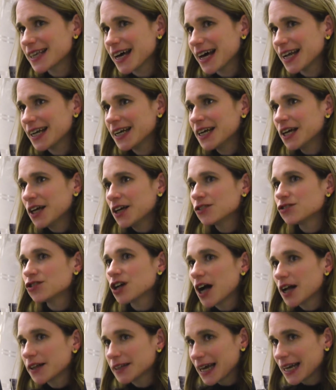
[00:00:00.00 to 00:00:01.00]
that
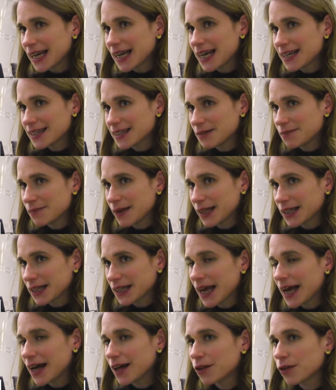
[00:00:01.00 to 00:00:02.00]
child and adolescent
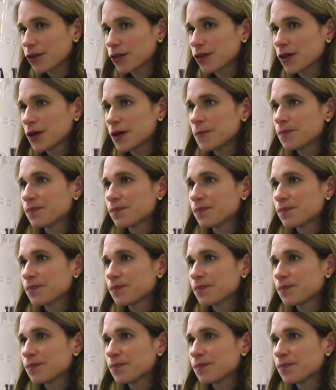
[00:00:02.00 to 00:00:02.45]
mental health